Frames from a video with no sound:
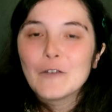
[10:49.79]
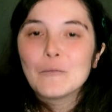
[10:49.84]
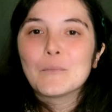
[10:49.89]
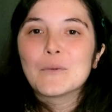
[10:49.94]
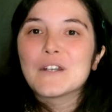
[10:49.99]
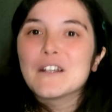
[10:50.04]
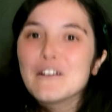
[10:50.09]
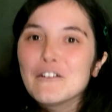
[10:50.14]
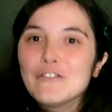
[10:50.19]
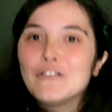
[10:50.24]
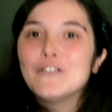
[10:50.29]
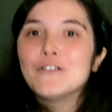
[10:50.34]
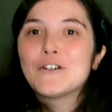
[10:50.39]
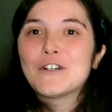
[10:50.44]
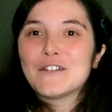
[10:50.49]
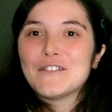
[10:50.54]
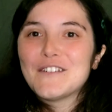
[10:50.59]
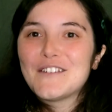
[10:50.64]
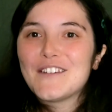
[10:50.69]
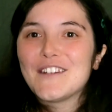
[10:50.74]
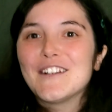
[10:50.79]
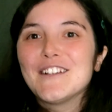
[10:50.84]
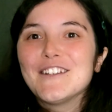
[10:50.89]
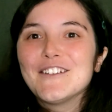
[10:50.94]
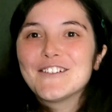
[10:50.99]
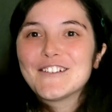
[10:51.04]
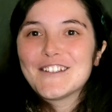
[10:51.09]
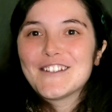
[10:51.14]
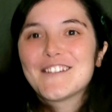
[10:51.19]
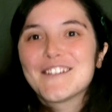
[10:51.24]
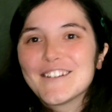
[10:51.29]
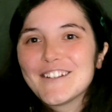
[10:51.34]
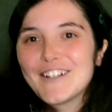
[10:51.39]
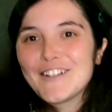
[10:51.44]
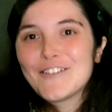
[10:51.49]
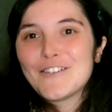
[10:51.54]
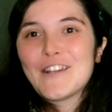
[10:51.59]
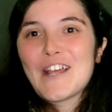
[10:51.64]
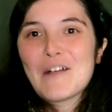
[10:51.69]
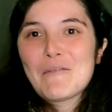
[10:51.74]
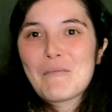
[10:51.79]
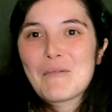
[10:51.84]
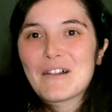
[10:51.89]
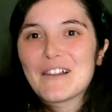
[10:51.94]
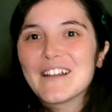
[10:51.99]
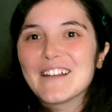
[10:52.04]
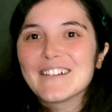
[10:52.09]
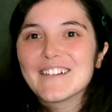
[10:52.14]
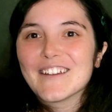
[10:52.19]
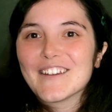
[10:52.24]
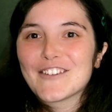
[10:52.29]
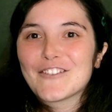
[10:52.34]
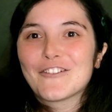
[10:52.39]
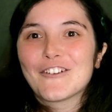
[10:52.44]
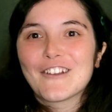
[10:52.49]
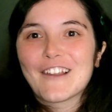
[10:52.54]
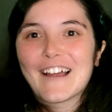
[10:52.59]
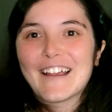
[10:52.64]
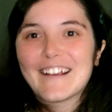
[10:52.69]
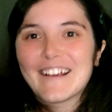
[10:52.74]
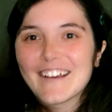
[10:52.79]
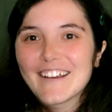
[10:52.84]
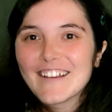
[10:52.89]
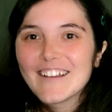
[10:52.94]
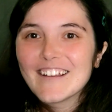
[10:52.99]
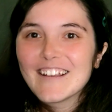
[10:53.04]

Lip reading: but if you continue listening to that playlist for like